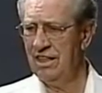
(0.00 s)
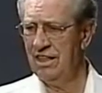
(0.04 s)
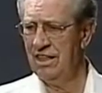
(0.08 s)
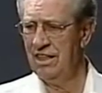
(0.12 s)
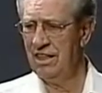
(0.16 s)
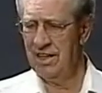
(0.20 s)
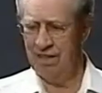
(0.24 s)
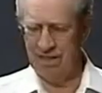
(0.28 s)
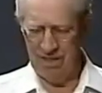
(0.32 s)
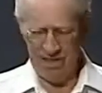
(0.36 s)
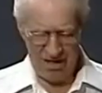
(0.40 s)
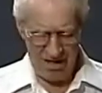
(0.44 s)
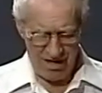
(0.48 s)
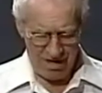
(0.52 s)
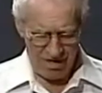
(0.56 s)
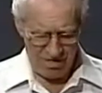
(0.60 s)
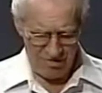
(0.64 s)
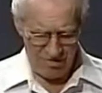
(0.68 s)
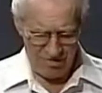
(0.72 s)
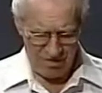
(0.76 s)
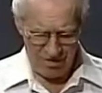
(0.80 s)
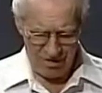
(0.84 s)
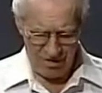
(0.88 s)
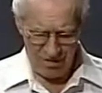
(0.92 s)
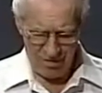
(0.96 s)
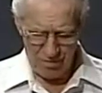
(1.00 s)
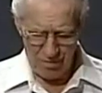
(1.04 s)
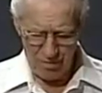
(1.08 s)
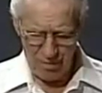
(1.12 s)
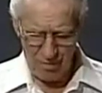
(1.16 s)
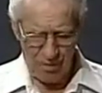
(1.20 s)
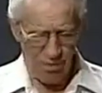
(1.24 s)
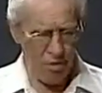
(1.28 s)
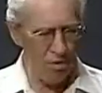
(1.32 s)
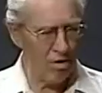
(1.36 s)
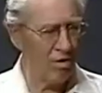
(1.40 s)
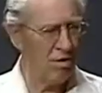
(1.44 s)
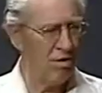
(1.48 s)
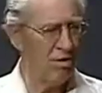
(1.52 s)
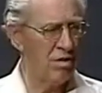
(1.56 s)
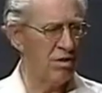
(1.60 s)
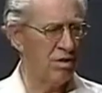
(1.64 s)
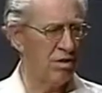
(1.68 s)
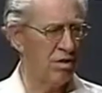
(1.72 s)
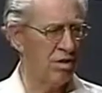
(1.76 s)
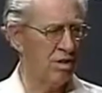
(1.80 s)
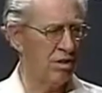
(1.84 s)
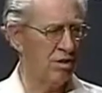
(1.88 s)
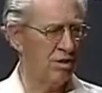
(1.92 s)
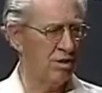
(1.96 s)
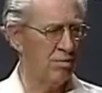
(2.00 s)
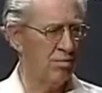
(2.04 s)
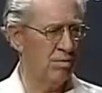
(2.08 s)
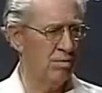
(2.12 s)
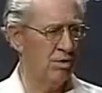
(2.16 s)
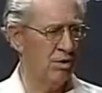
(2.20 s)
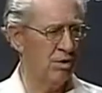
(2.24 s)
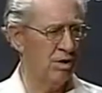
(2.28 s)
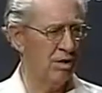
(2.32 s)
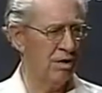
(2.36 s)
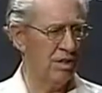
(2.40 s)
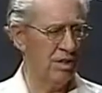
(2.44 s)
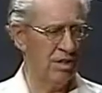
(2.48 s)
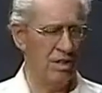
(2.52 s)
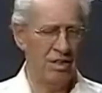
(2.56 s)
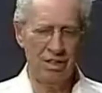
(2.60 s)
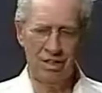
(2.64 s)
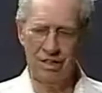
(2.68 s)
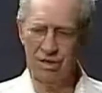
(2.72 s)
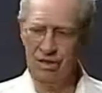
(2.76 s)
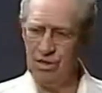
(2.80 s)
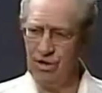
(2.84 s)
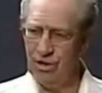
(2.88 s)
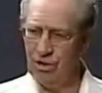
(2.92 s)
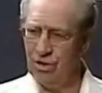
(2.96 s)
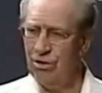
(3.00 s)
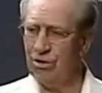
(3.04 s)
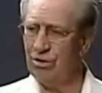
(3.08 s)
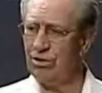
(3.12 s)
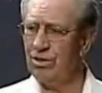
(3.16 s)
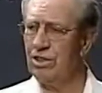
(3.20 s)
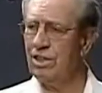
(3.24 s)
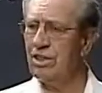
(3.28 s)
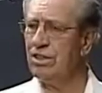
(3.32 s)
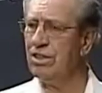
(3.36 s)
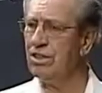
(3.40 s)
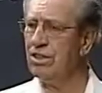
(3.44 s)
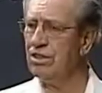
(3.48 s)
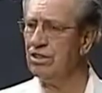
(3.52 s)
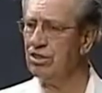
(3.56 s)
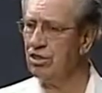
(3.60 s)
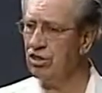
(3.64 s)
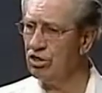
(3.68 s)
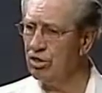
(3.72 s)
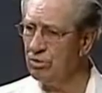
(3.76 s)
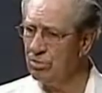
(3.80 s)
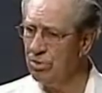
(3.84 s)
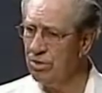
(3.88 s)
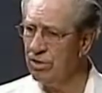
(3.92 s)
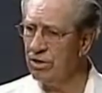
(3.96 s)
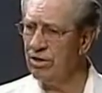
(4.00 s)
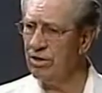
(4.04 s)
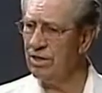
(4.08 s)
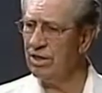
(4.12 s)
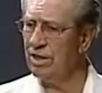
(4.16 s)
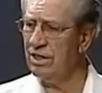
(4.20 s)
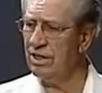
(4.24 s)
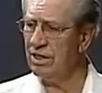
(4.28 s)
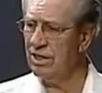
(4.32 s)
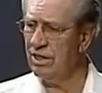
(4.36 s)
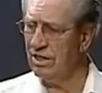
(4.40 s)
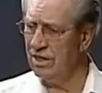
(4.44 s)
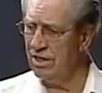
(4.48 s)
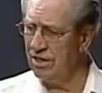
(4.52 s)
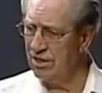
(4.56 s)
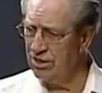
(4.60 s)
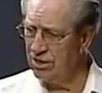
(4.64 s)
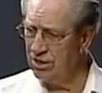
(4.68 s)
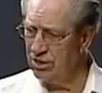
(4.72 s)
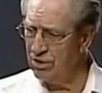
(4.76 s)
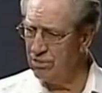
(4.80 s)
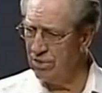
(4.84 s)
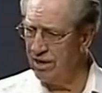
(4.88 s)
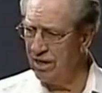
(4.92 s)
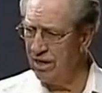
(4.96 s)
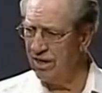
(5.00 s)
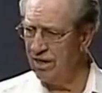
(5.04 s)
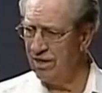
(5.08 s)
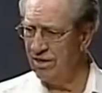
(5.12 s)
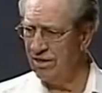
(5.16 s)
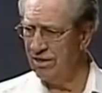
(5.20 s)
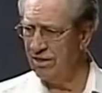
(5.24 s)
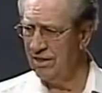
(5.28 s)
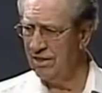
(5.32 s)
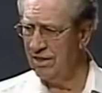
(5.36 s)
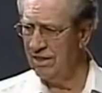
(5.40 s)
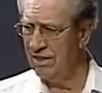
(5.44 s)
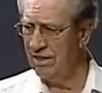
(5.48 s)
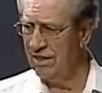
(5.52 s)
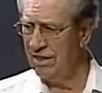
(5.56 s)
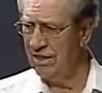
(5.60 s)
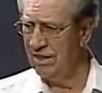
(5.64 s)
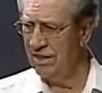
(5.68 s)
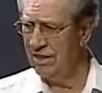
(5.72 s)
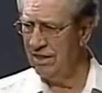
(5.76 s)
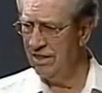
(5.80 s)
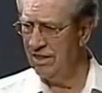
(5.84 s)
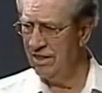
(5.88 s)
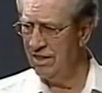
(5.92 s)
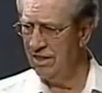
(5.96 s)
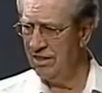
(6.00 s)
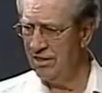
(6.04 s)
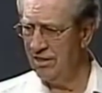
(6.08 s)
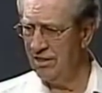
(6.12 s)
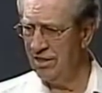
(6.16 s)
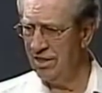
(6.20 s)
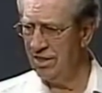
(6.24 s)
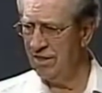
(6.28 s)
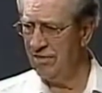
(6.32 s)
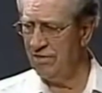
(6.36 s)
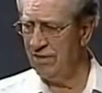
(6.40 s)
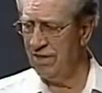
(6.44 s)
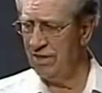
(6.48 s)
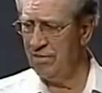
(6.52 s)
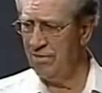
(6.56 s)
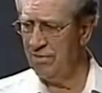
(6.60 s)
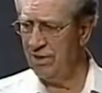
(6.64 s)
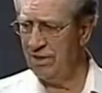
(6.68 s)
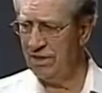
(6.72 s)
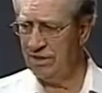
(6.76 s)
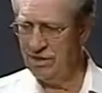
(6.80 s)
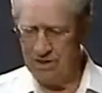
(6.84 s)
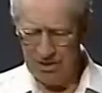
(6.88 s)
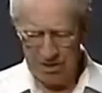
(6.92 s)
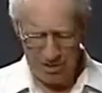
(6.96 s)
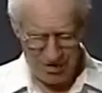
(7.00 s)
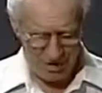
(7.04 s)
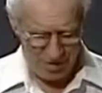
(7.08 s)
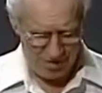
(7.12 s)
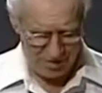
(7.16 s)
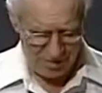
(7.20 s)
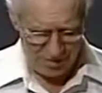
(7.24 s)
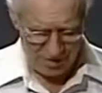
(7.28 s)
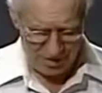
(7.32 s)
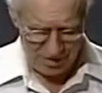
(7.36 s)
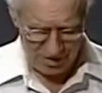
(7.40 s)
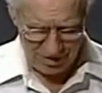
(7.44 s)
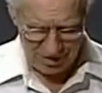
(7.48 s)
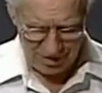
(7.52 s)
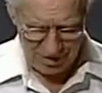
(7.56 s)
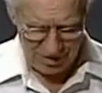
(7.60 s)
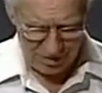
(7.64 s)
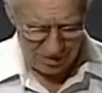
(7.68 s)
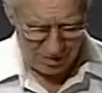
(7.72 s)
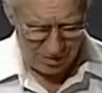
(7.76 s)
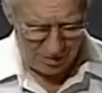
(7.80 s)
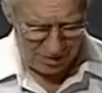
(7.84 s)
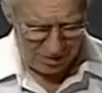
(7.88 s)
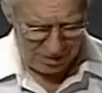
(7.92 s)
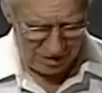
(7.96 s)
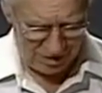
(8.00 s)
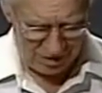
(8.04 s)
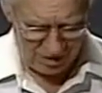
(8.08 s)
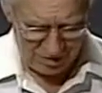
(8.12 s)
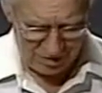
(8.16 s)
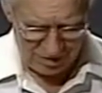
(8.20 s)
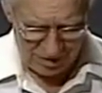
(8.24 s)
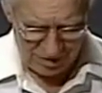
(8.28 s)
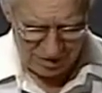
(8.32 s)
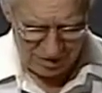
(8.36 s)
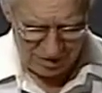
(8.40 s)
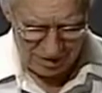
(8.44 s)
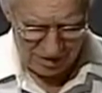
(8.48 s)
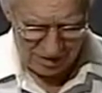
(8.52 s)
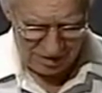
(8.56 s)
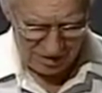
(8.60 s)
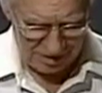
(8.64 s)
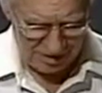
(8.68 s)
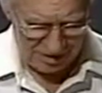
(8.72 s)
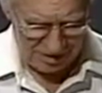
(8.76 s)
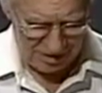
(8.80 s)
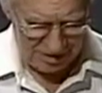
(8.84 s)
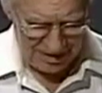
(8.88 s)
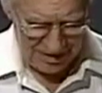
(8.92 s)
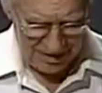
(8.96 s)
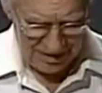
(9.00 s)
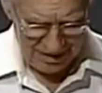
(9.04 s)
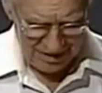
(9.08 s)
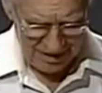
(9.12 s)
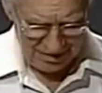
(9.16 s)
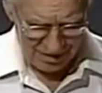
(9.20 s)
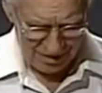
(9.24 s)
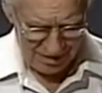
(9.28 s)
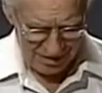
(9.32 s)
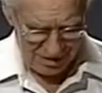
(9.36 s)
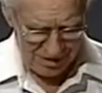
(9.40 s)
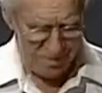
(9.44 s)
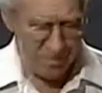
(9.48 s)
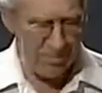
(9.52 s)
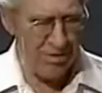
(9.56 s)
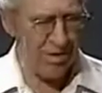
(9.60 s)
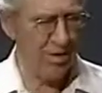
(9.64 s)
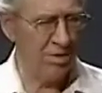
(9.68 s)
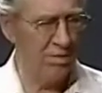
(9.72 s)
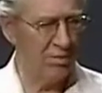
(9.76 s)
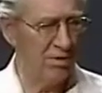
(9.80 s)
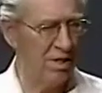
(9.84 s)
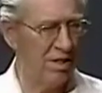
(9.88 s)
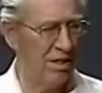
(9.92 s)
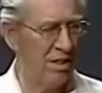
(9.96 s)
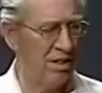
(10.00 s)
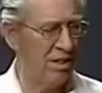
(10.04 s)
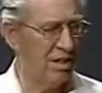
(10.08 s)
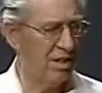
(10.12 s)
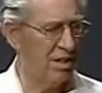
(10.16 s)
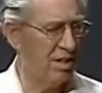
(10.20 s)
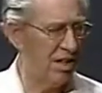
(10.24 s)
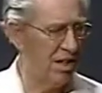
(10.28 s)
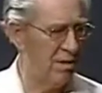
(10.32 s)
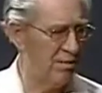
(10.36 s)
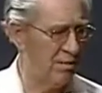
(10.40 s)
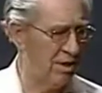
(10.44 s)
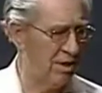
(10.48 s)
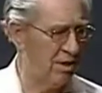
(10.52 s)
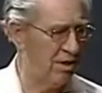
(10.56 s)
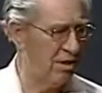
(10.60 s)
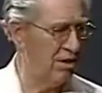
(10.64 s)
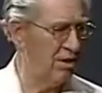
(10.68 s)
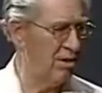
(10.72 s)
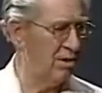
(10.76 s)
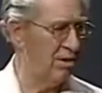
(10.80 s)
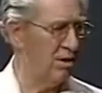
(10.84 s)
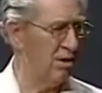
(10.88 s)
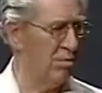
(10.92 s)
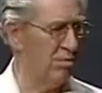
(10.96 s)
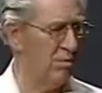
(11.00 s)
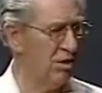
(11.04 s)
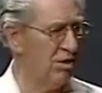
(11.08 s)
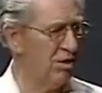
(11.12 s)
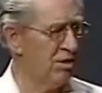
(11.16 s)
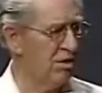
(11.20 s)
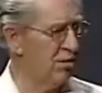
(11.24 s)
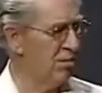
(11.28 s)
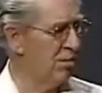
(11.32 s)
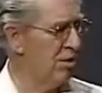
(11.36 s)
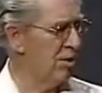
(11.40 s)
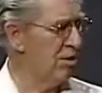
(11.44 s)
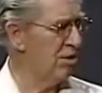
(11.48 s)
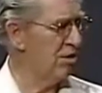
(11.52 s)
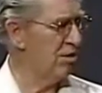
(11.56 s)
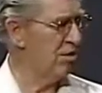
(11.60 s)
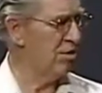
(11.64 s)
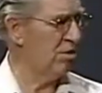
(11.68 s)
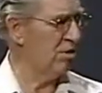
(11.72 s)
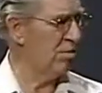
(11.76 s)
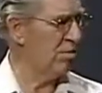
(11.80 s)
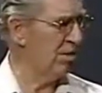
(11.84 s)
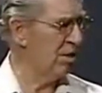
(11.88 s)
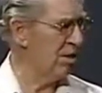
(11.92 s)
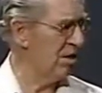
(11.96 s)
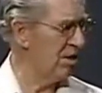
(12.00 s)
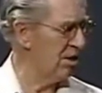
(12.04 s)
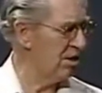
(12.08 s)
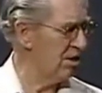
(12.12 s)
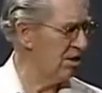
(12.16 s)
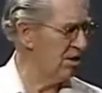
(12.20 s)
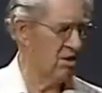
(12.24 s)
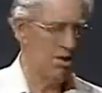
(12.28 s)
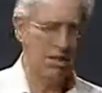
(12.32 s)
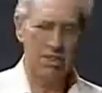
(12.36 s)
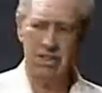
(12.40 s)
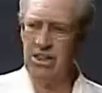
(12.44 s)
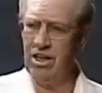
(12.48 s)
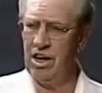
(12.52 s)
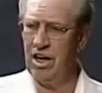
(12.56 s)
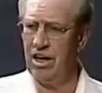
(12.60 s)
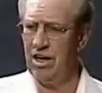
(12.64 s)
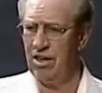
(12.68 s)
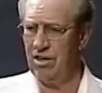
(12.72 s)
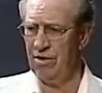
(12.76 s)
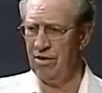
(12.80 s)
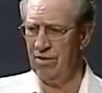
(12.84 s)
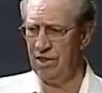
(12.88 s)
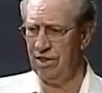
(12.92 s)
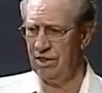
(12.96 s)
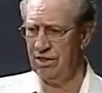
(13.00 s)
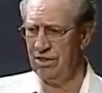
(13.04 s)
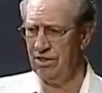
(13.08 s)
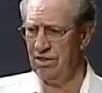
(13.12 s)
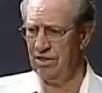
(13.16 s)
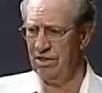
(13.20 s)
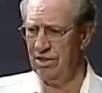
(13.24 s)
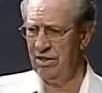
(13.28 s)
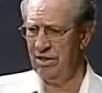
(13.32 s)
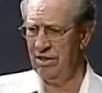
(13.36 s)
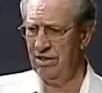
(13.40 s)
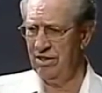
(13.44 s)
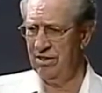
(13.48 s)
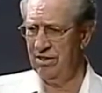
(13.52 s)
that every word of this book is Holy Spirit inspired. You know, I picked this up years ago when I was reading an article where somebody made the comment, Luke must have been a tremendous diarist